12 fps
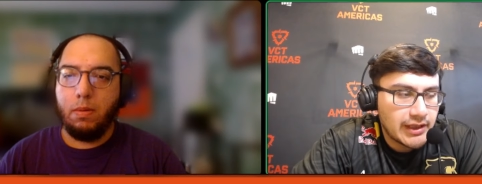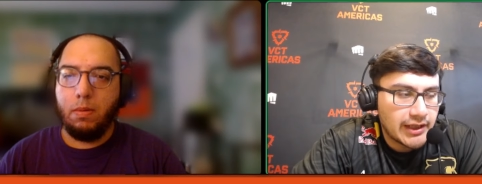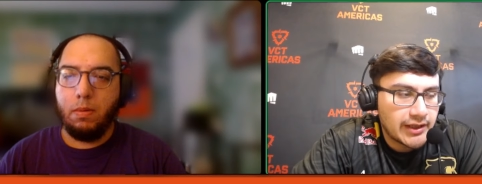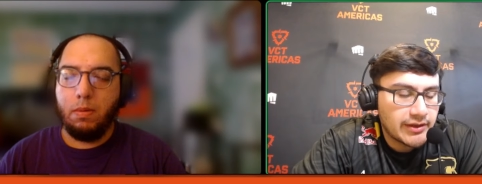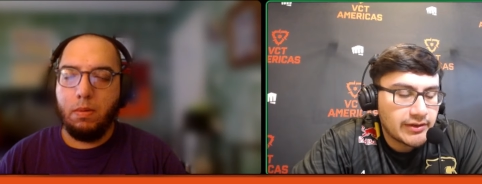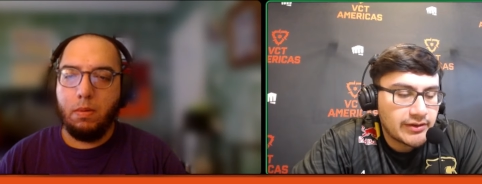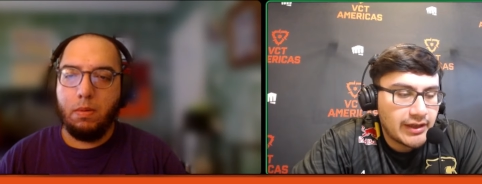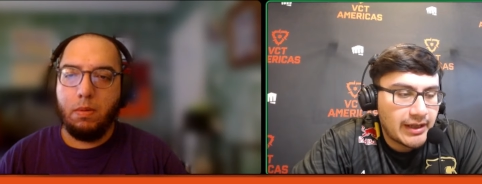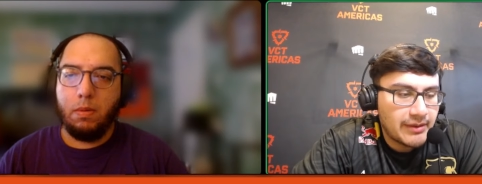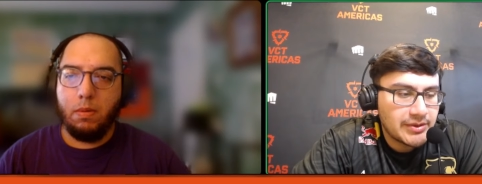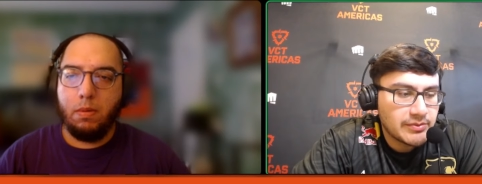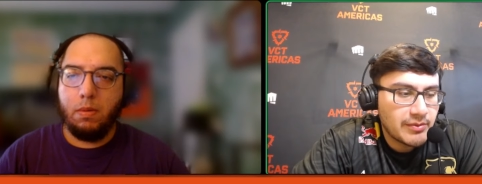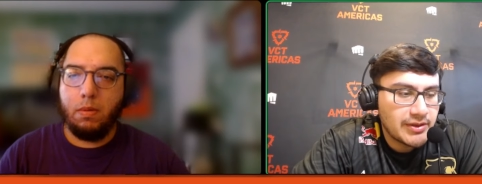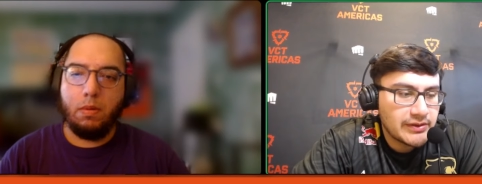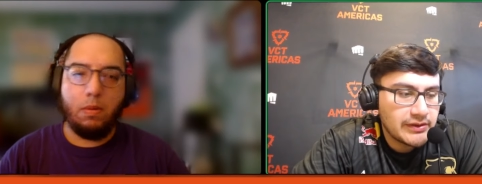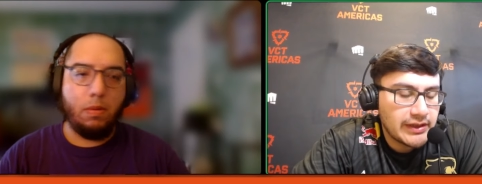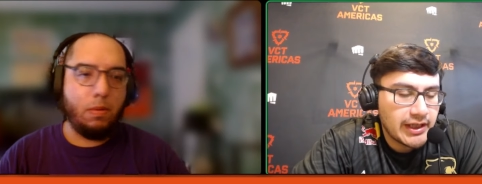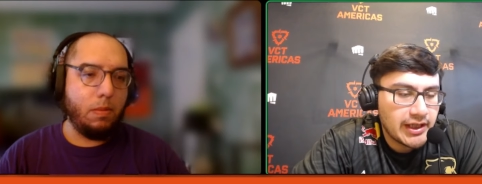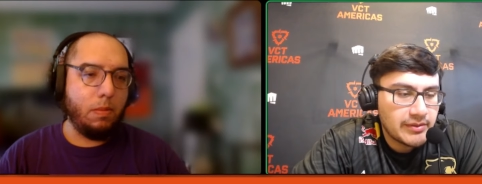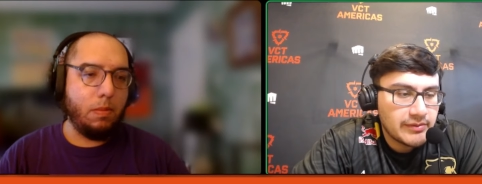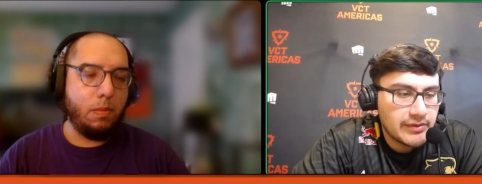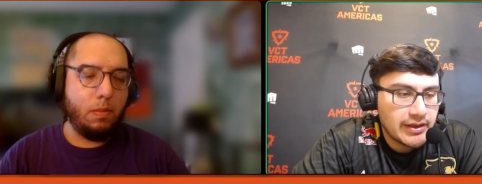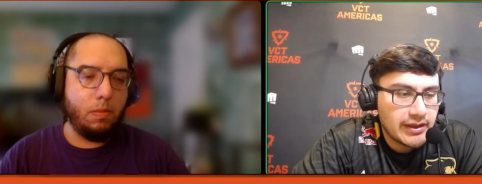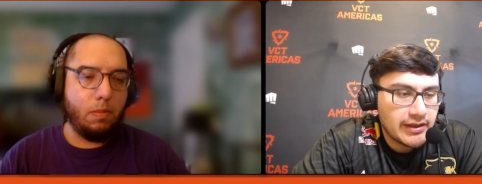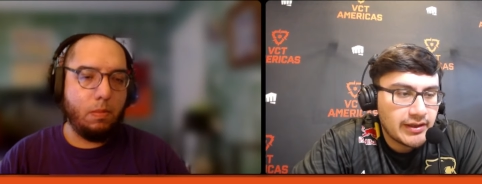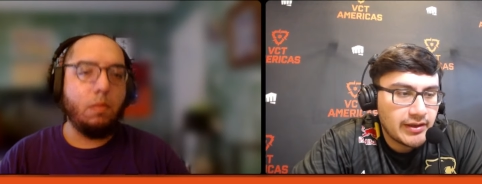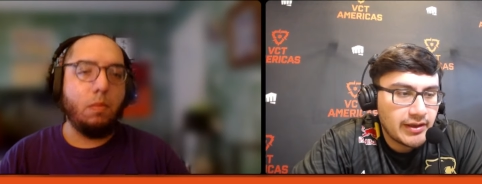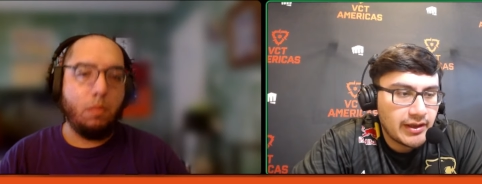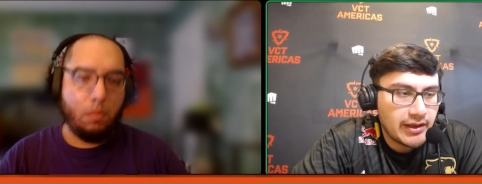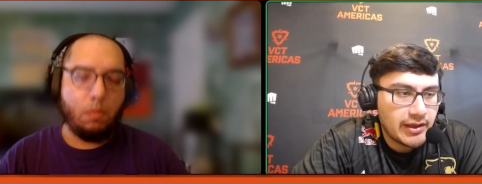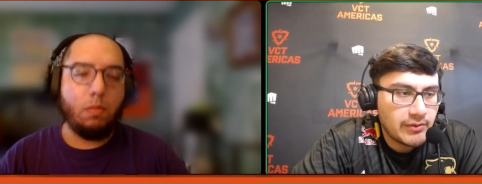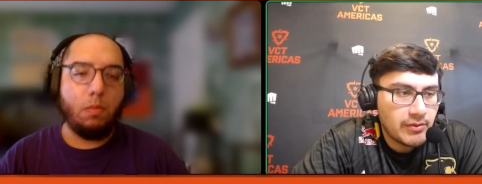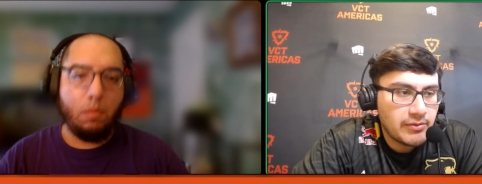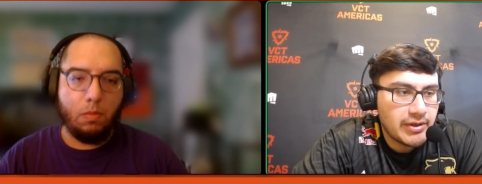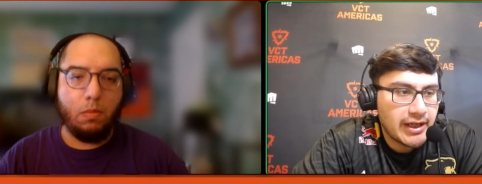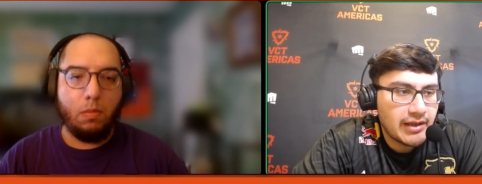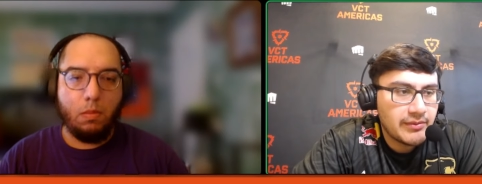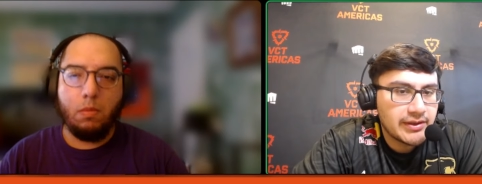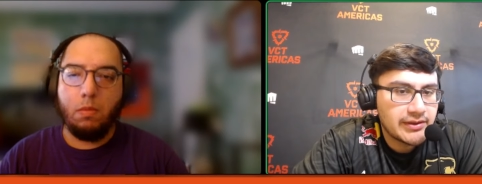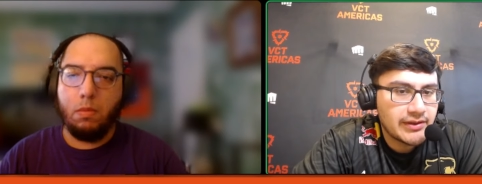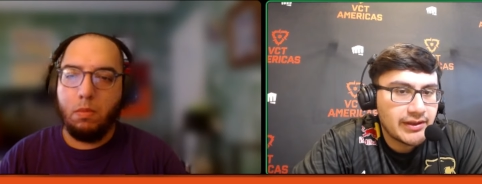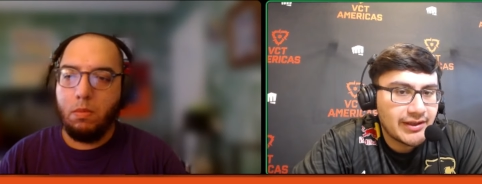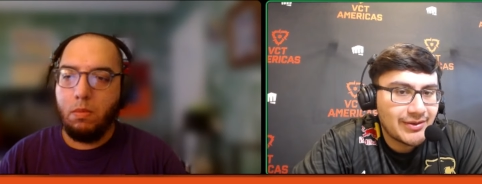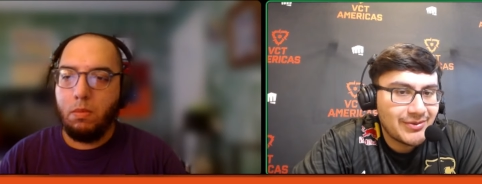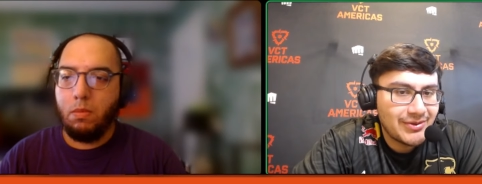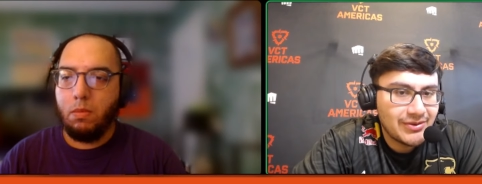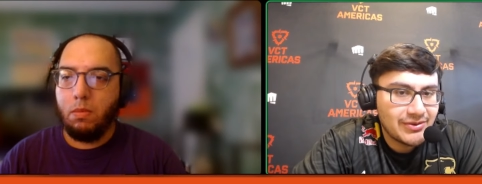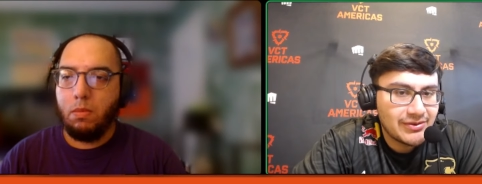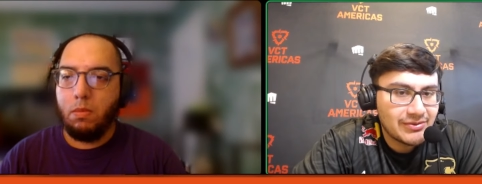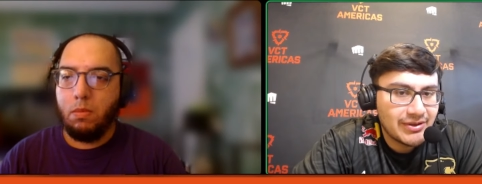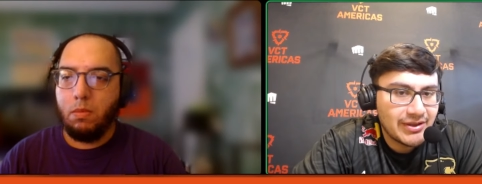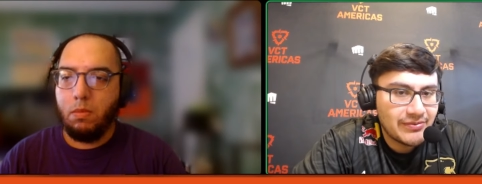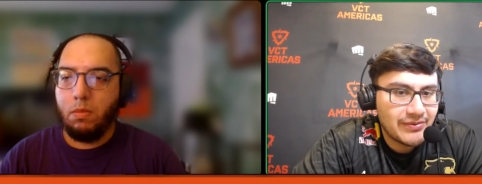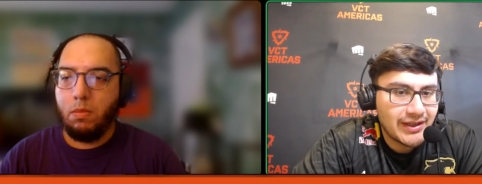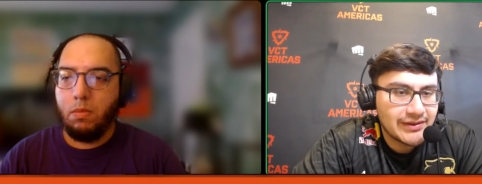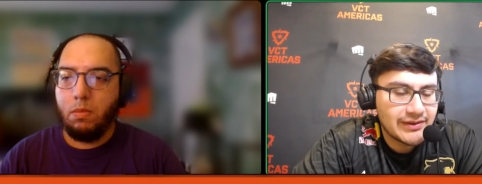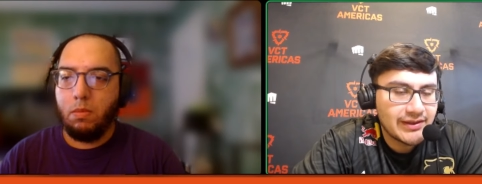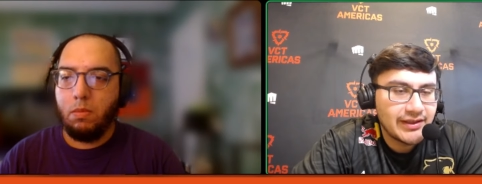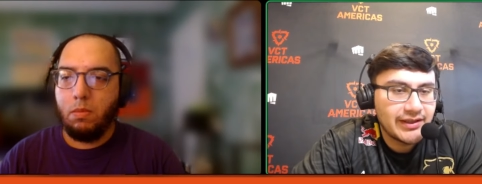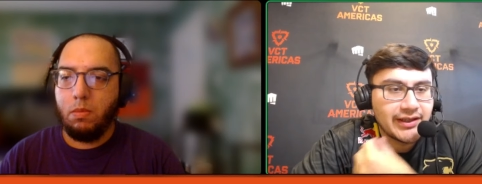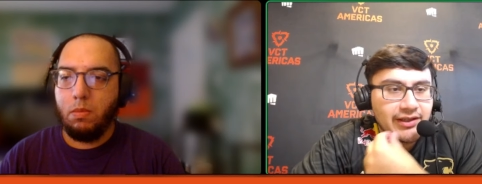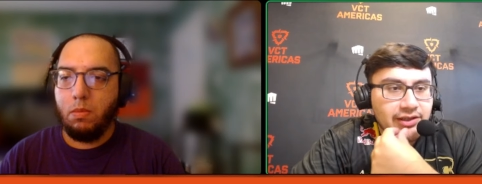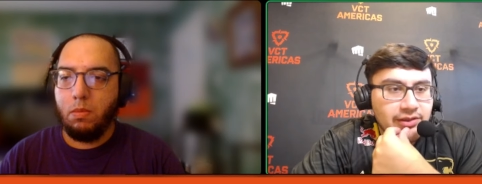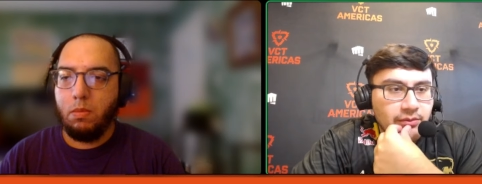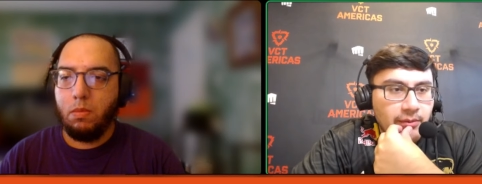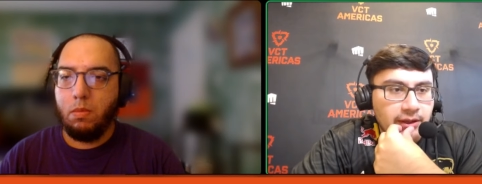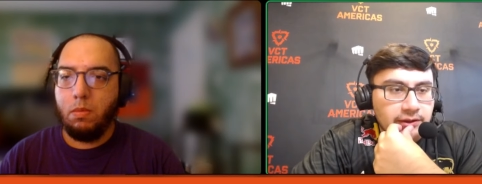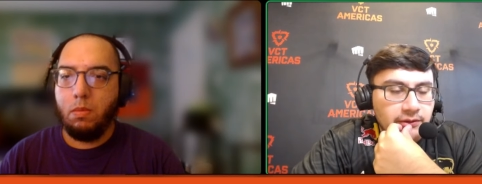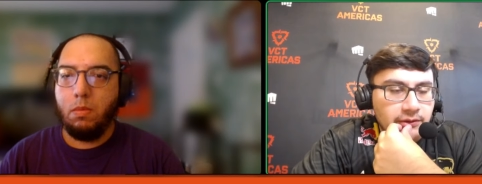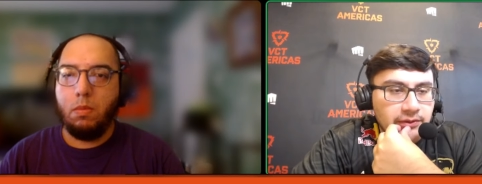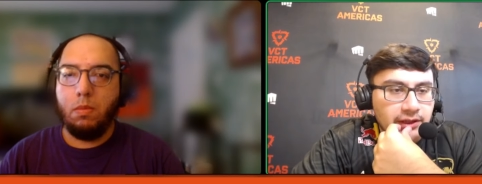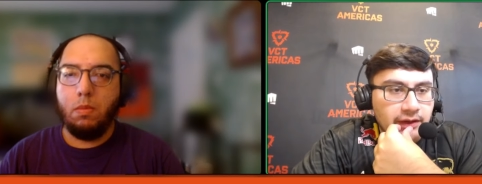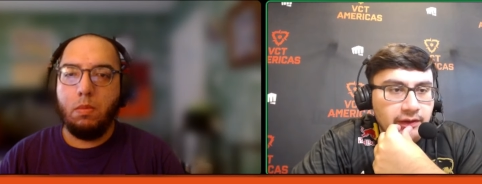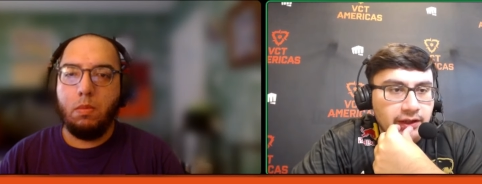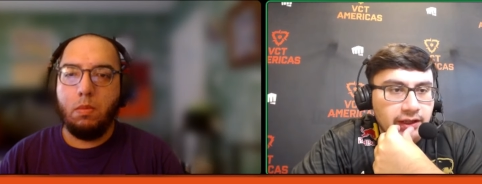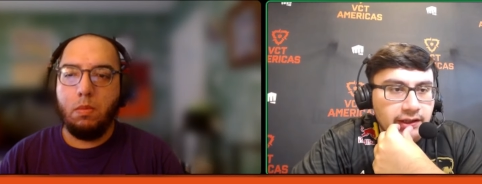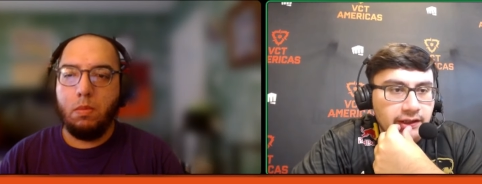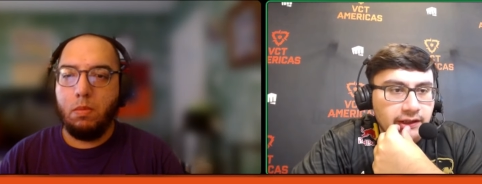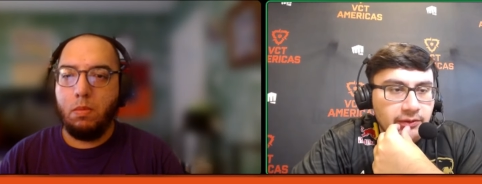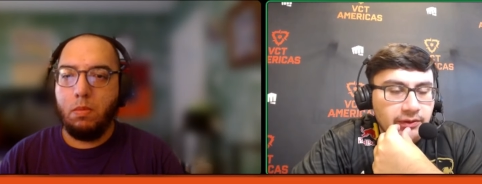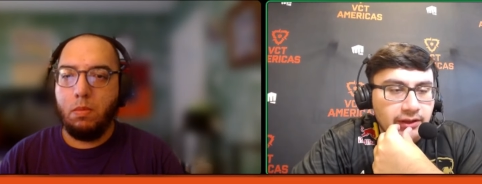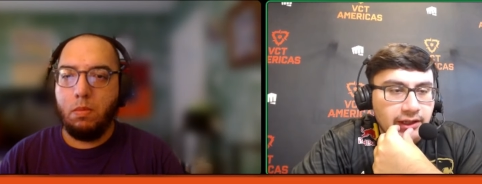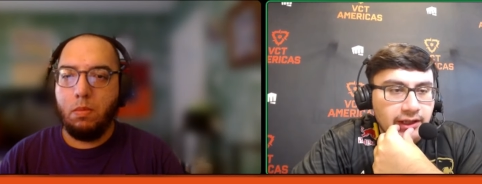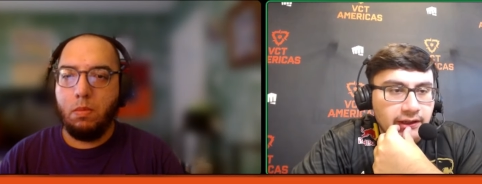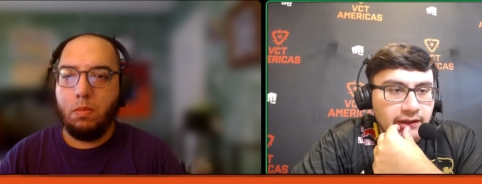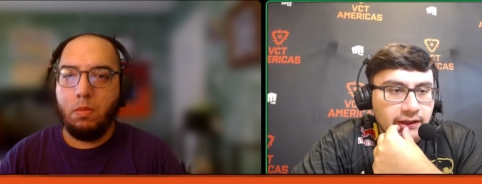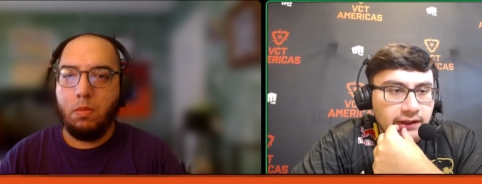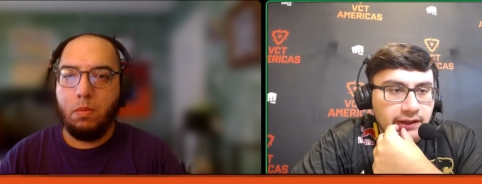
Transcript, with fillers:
Speaker 1: like have the momentum in the game. And when we have it, we lose really fast the momentum of the game. And I feel like